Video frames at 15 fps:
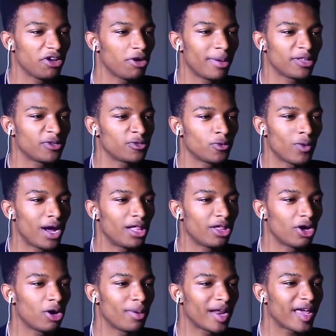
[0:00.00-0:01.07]
video about this a
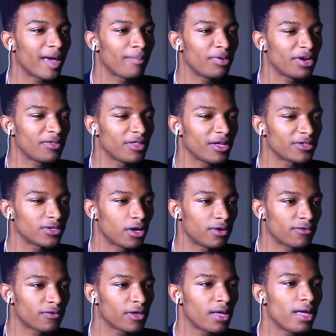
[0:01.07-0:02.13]
while ago, but I kept putting things
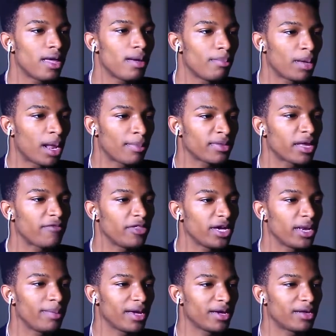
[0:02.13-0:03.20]
off. But I'm
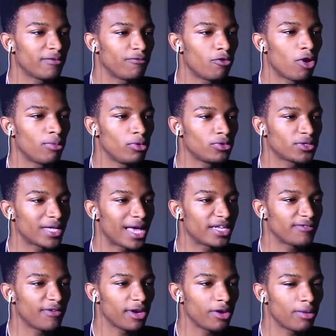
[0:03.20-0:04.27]
definitely going to make a formal
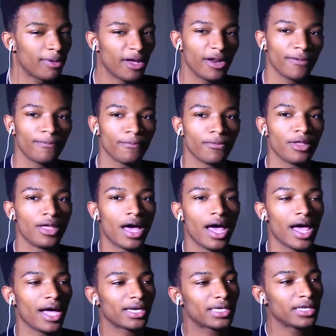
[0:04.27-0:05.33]
status video about it.
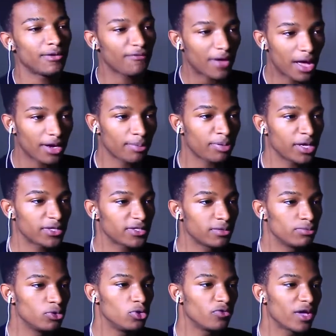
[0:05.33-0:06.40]
I actually found a place
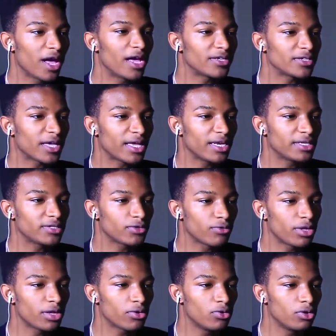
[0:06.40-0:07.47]
to move, guys, and it's
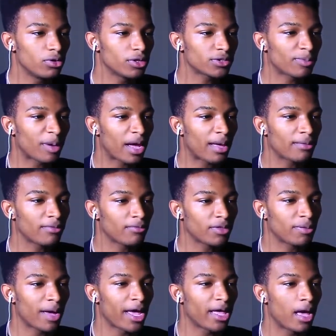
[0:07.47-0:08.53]
a really cool spot
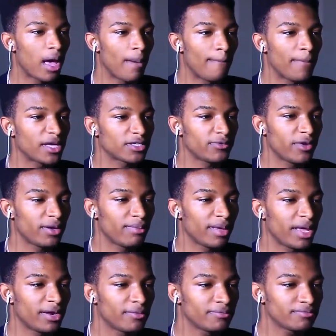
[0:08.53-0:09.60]
with my um, best
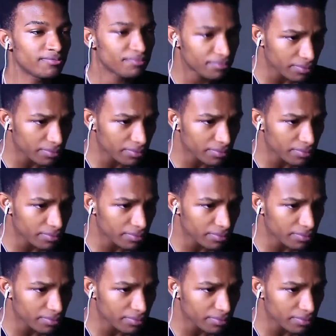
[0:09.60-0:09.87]
friend, Ben.